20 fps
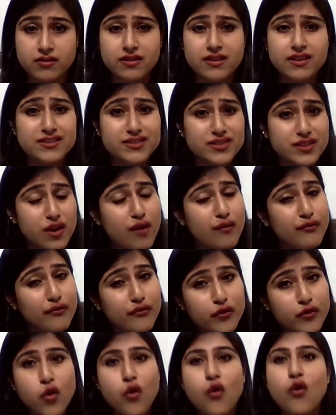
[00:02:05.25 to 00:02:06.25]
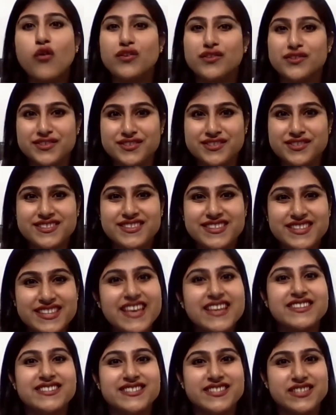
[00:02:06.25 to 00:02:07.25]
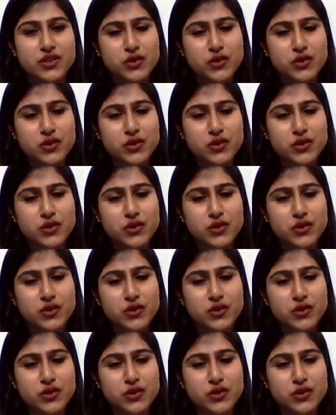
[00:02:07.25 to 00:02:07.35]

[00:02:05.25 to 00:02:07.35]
Yes, of course. Yes,